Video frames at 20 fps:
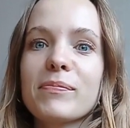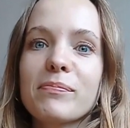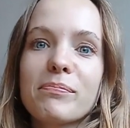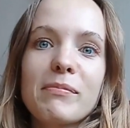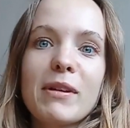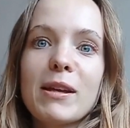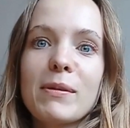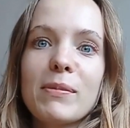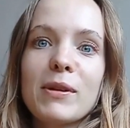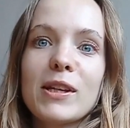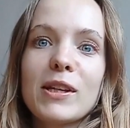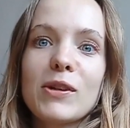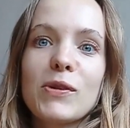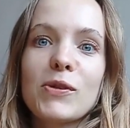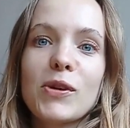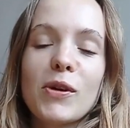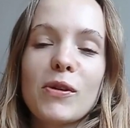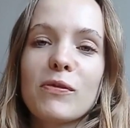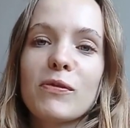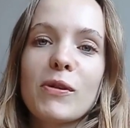maybe you
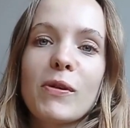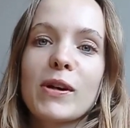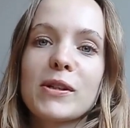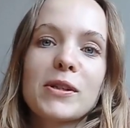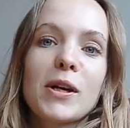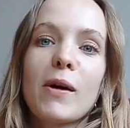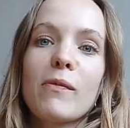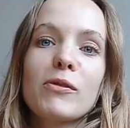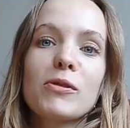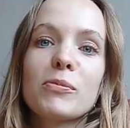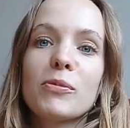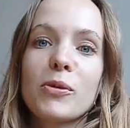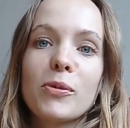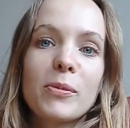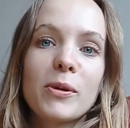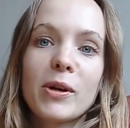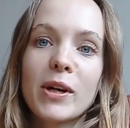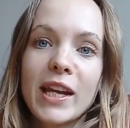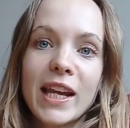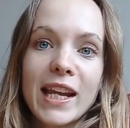don't feel as comfortable
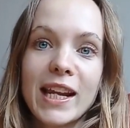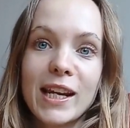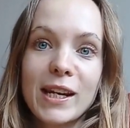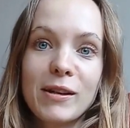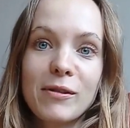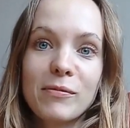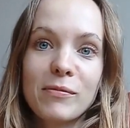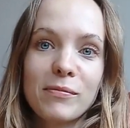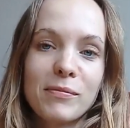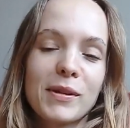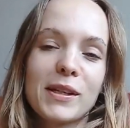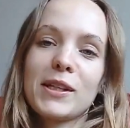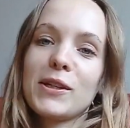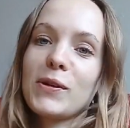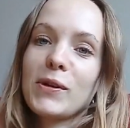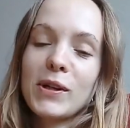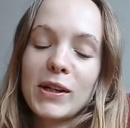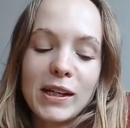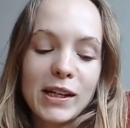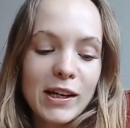in, but you
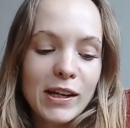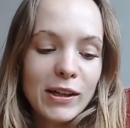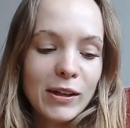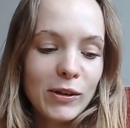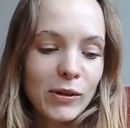could learn